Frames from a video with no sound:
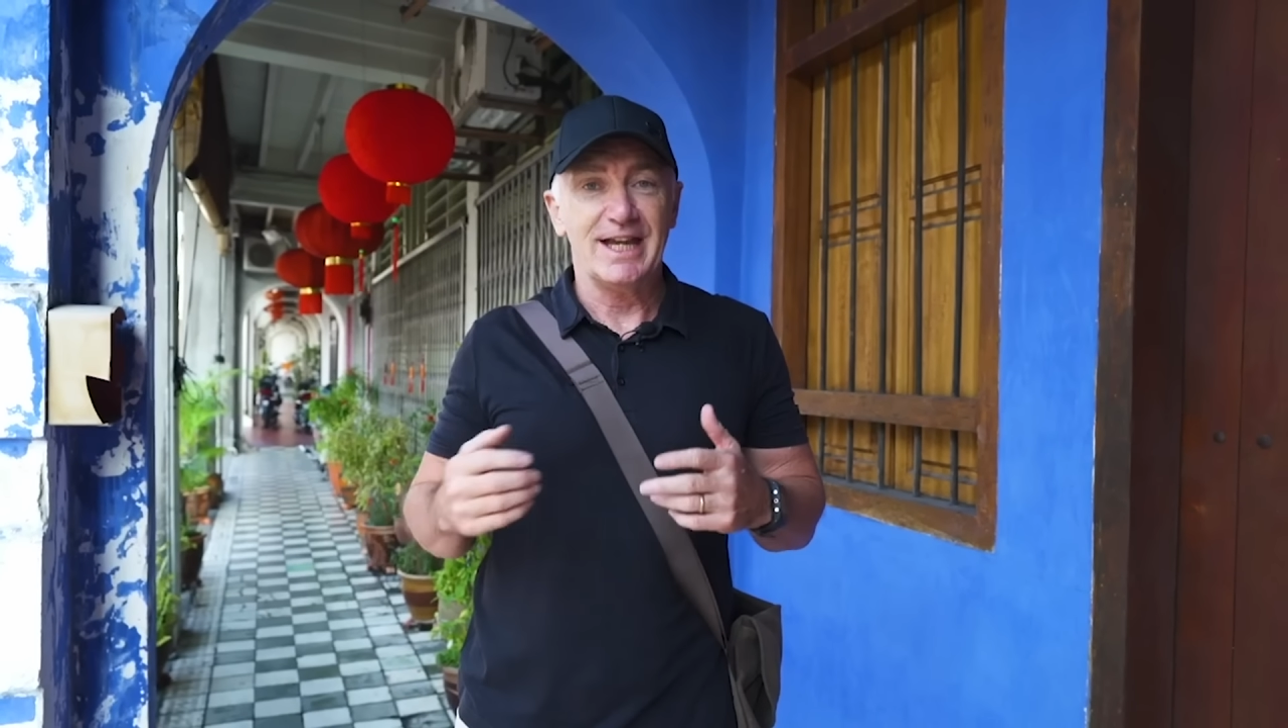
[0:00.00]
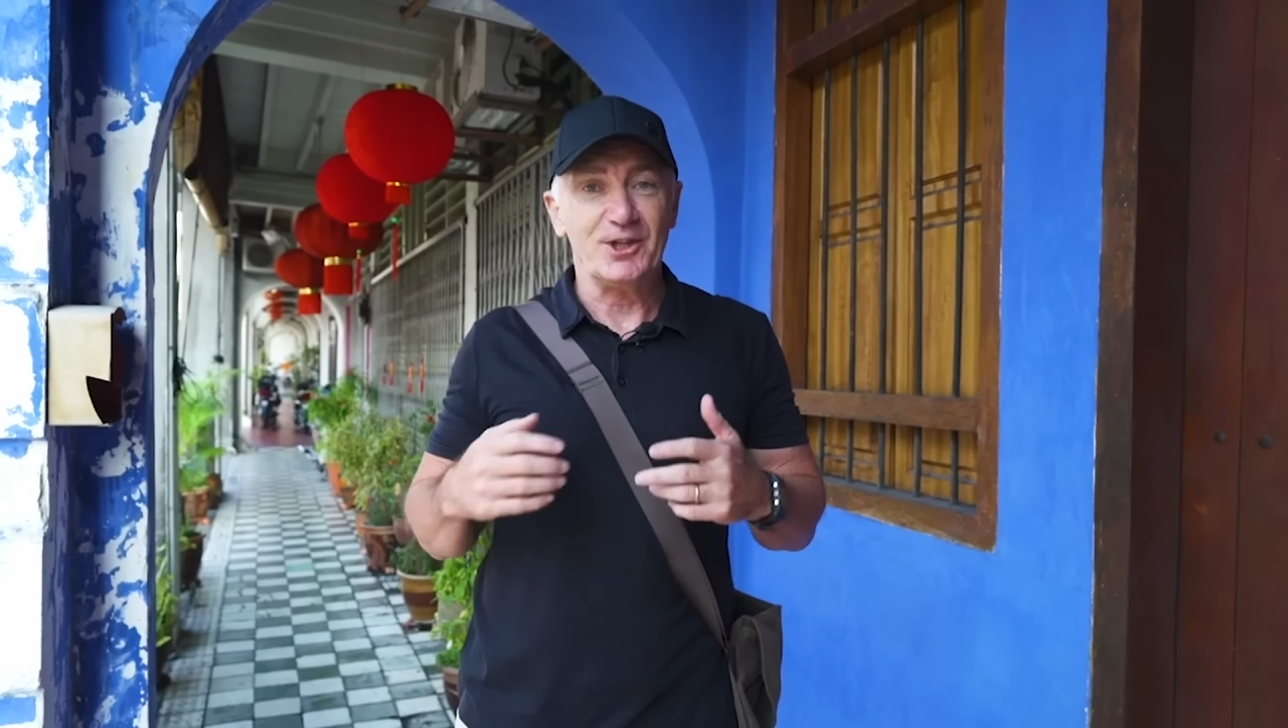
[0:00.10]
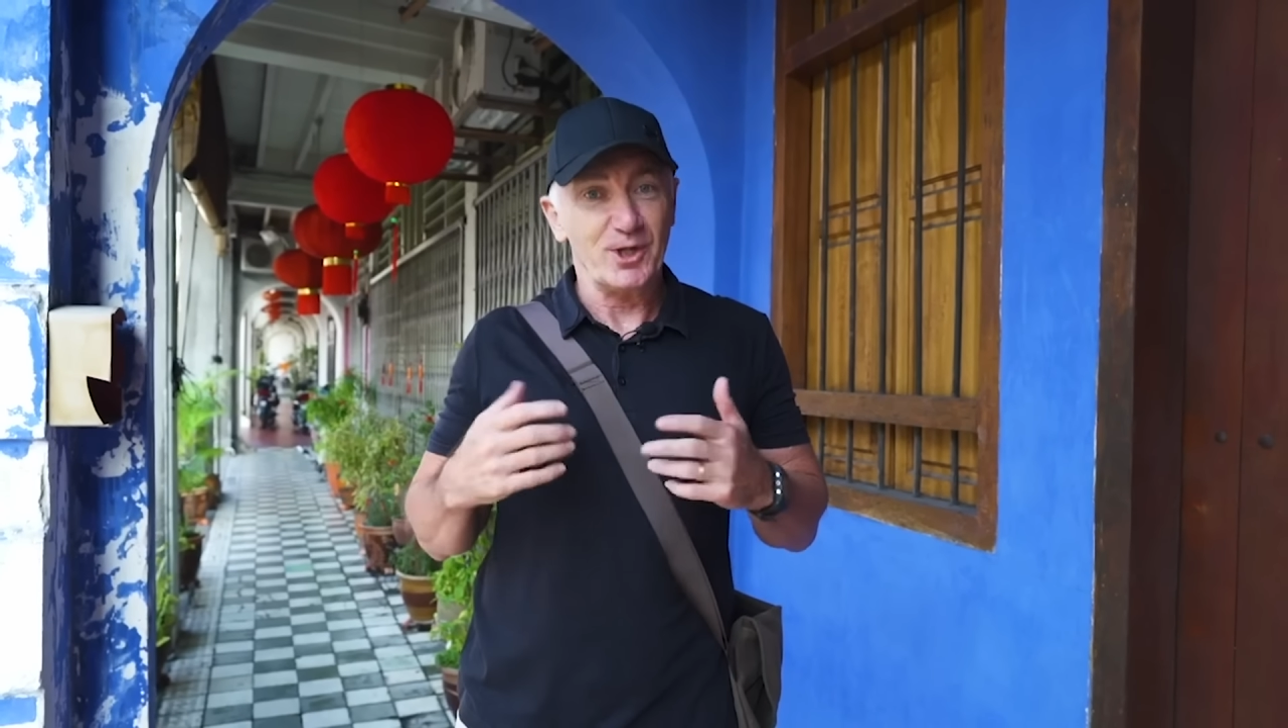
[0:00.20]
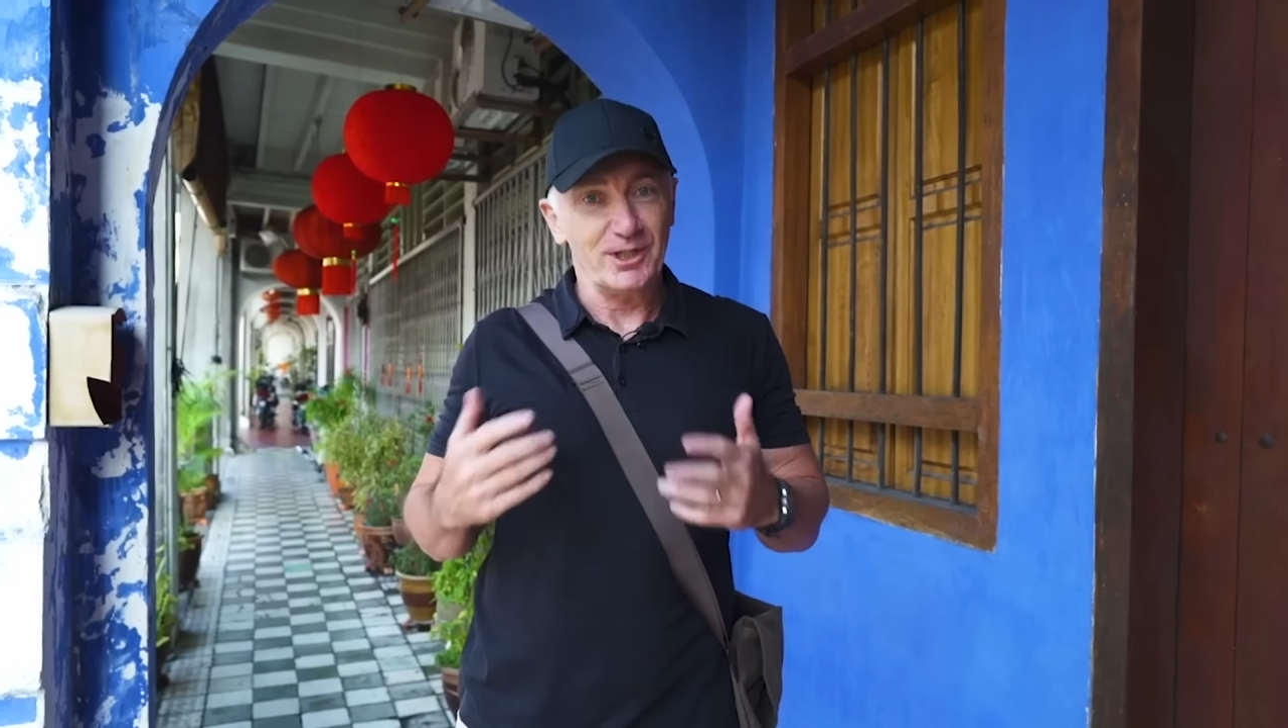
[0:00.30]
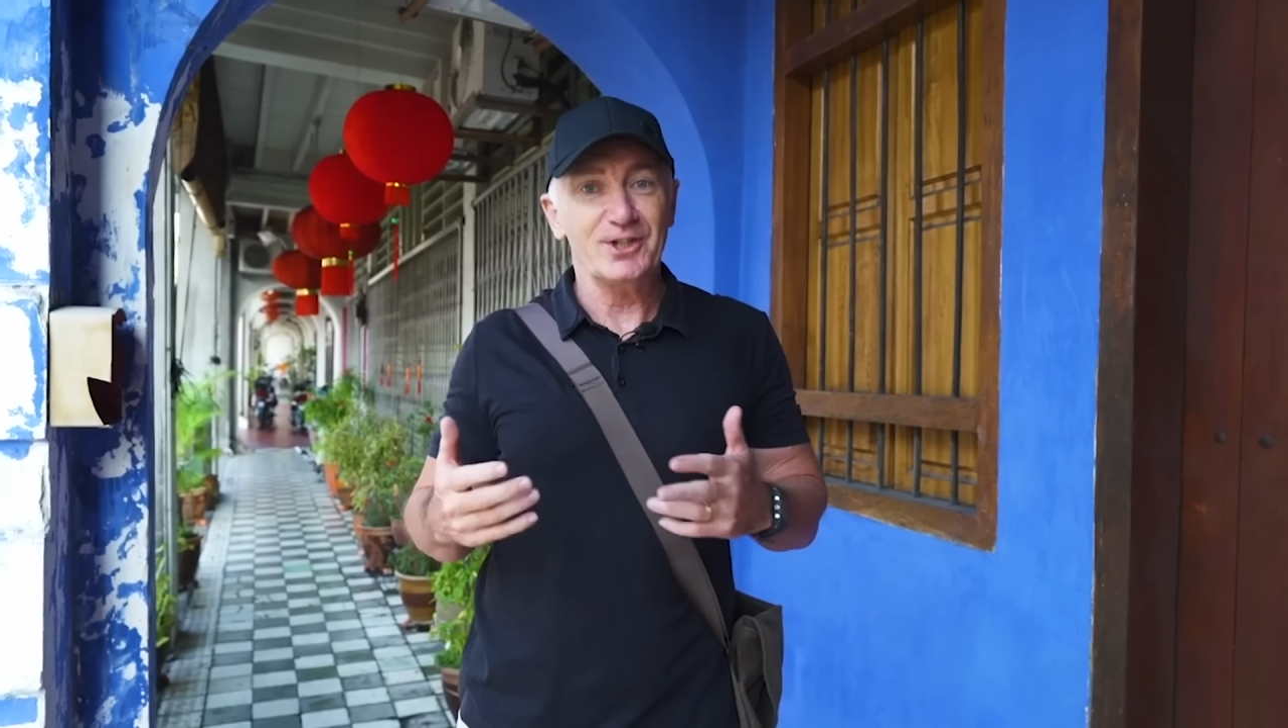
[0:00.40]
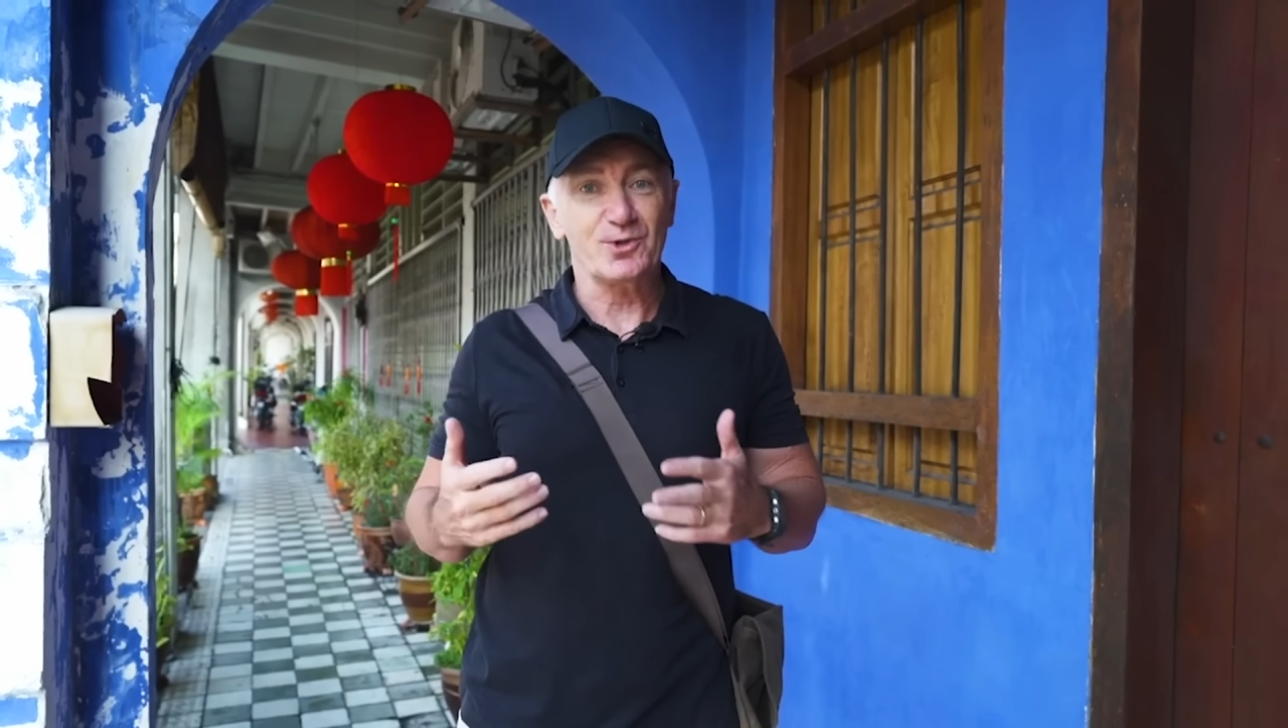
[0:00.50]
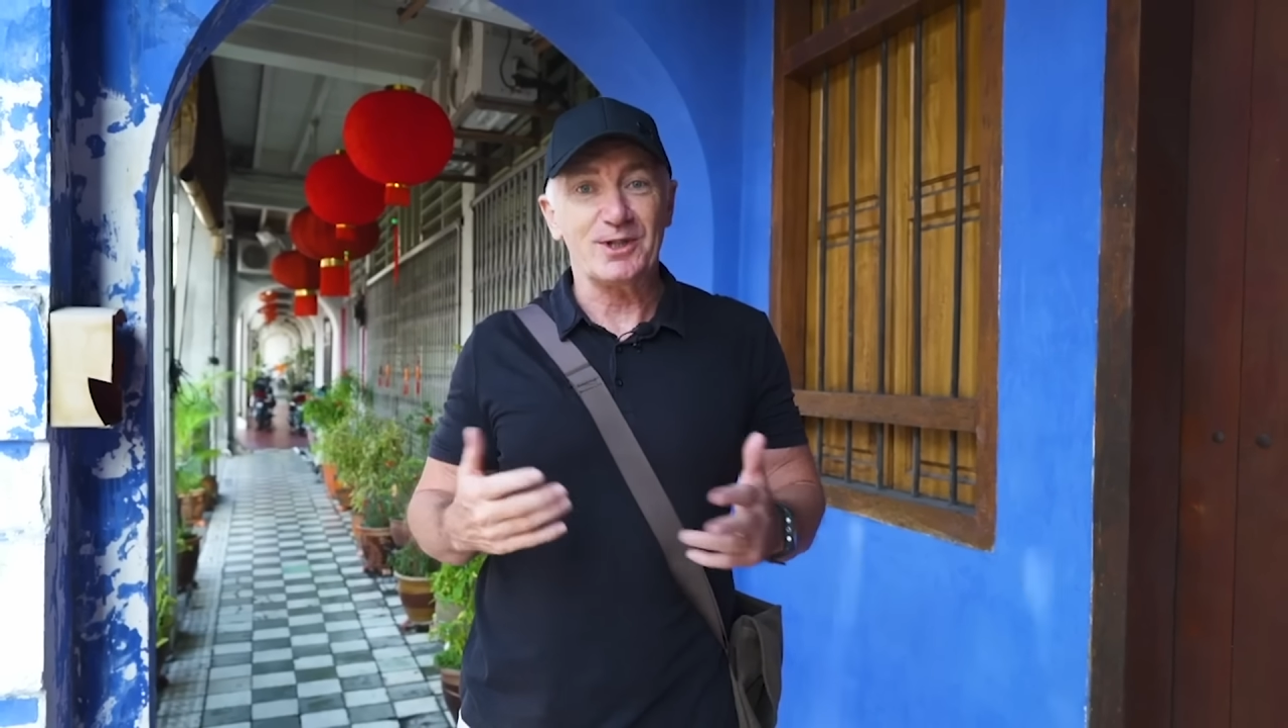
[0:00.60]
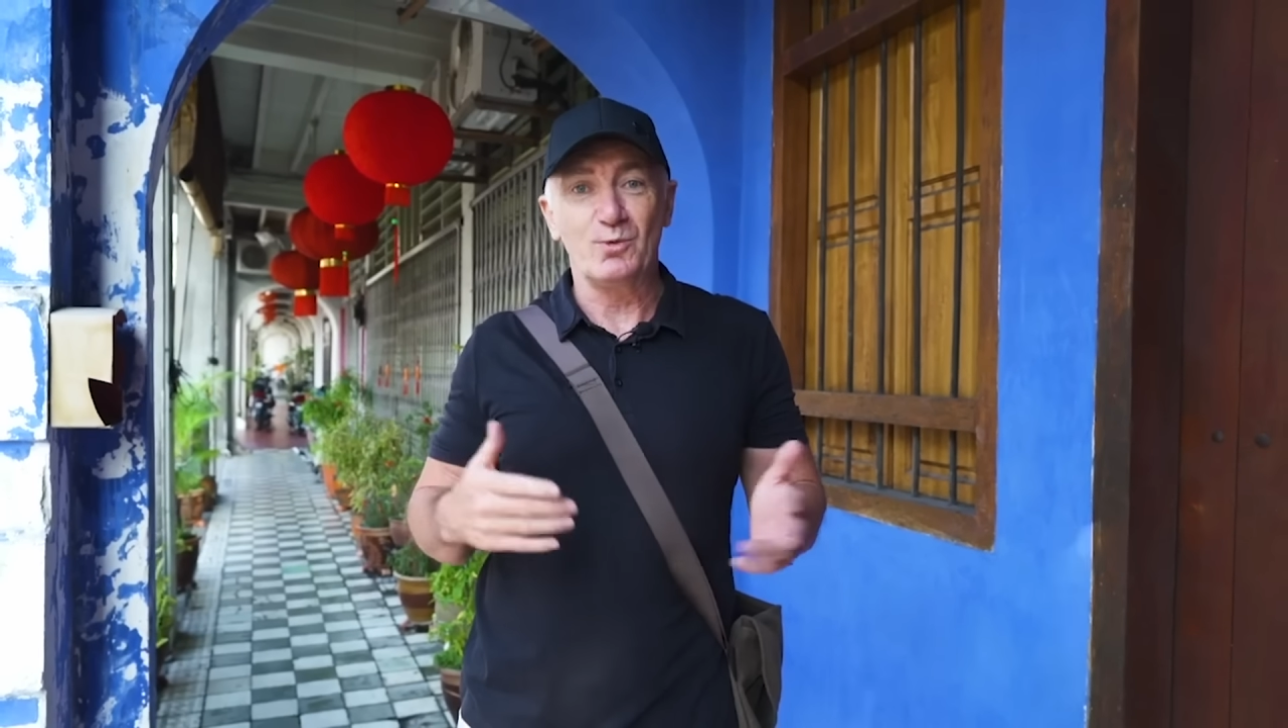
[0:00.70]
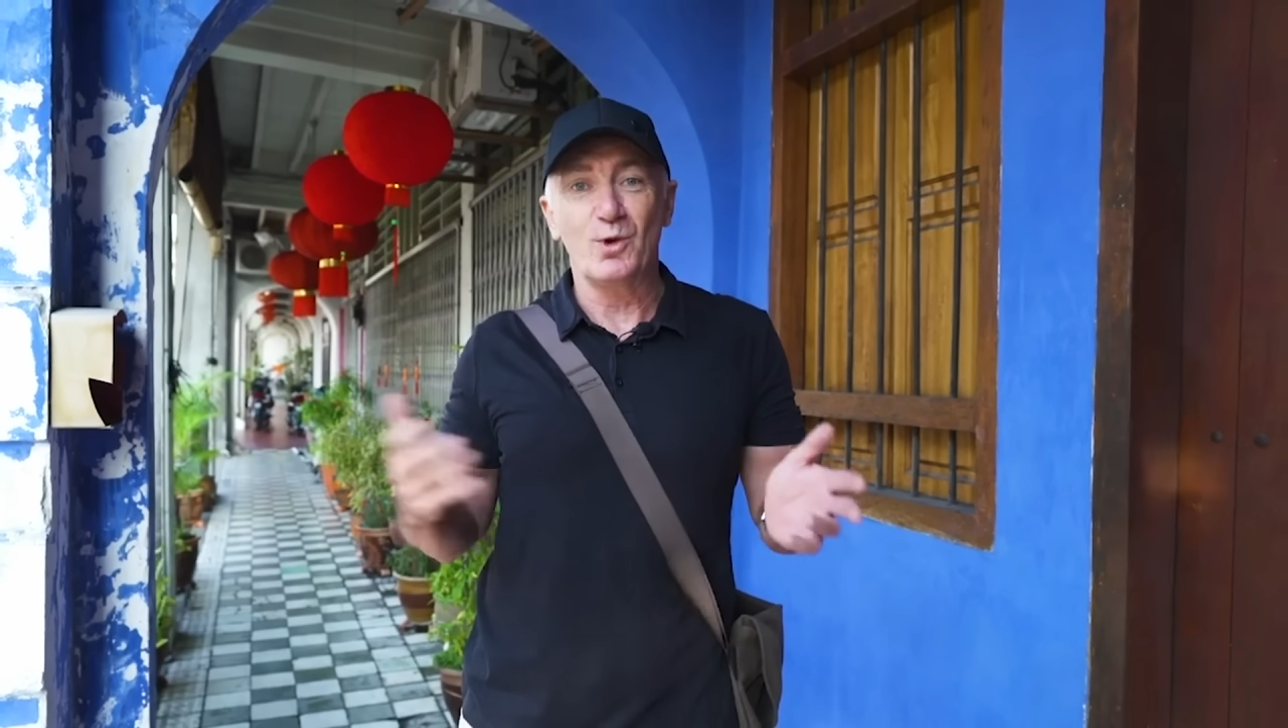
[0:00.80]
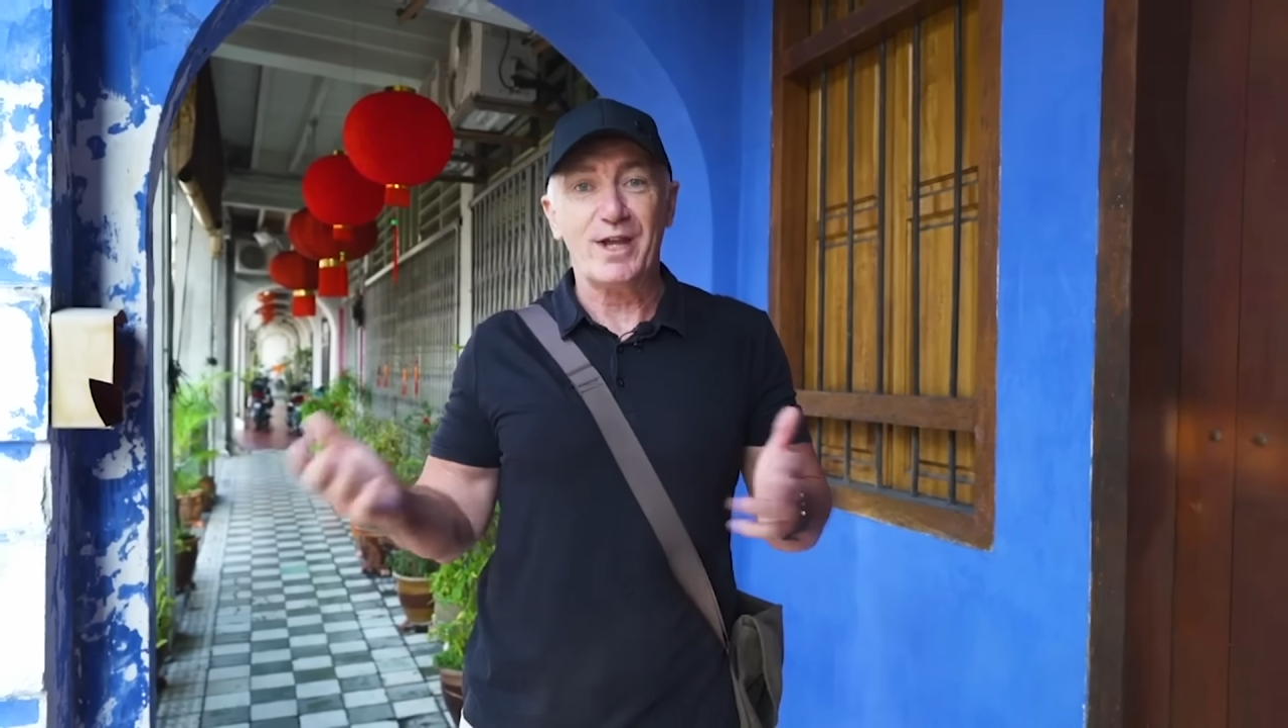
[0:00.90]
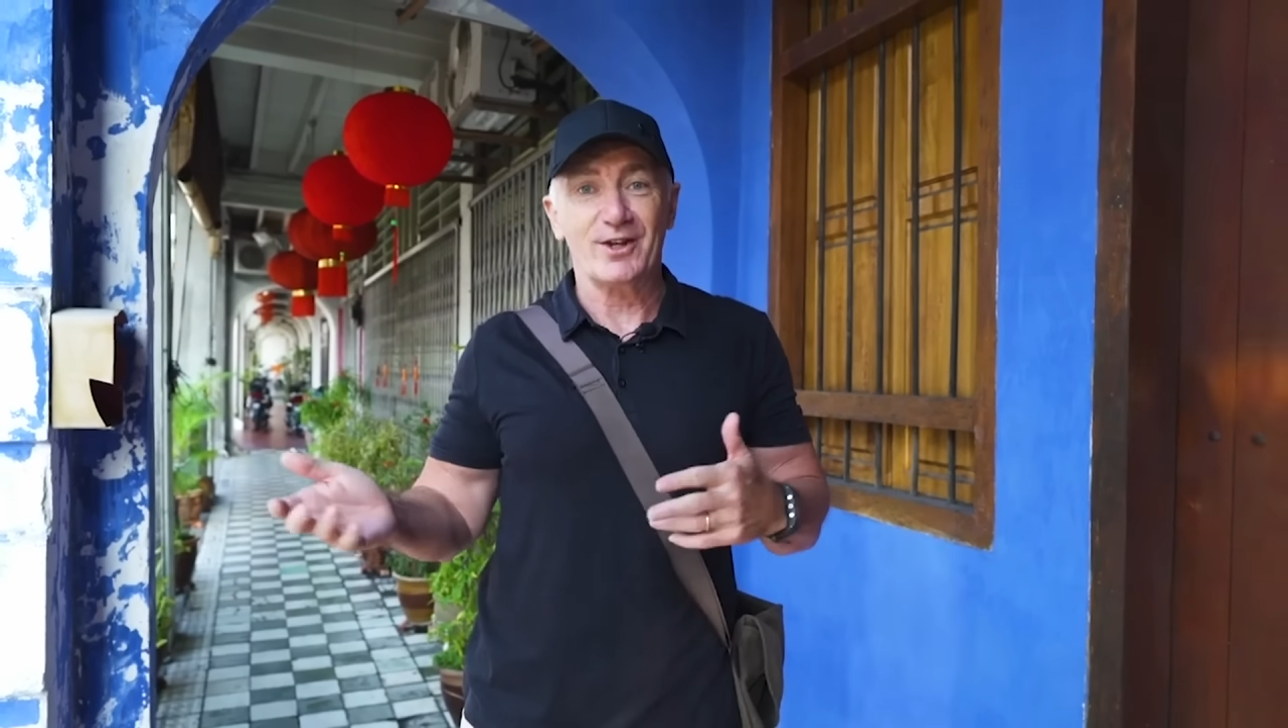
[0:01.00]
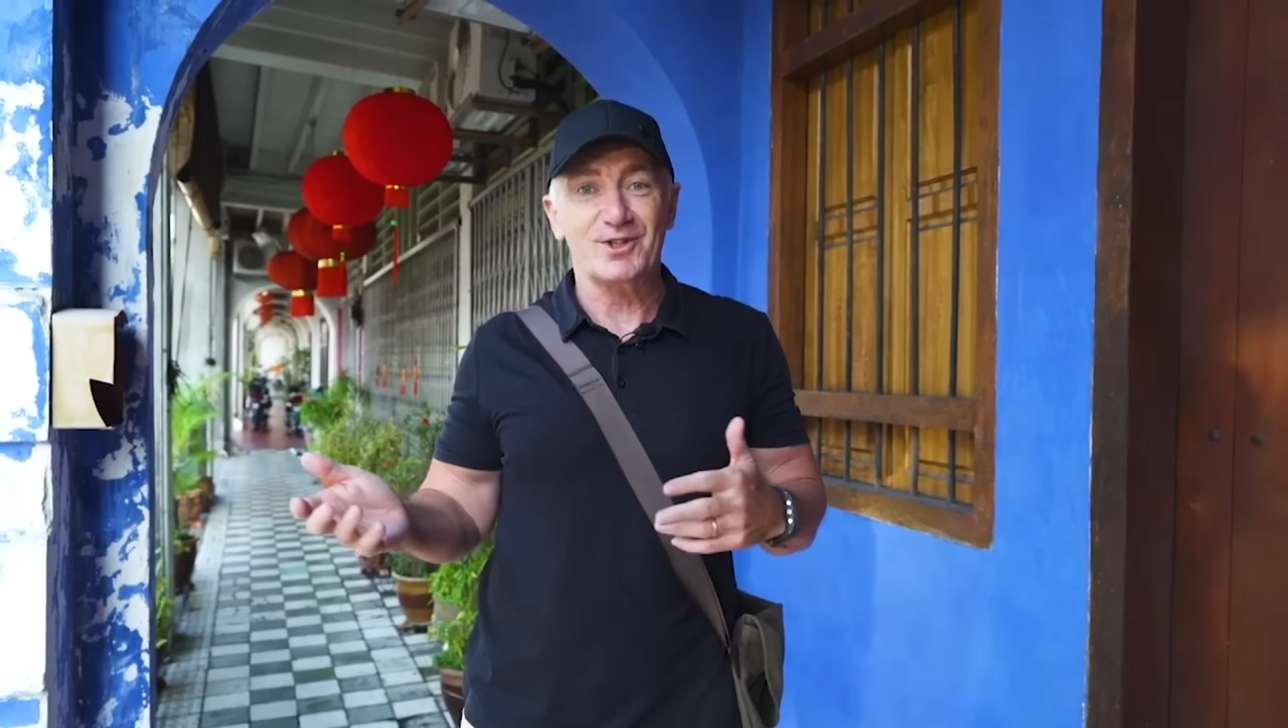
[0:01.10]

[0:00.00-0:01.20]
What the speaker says: and you can literally walk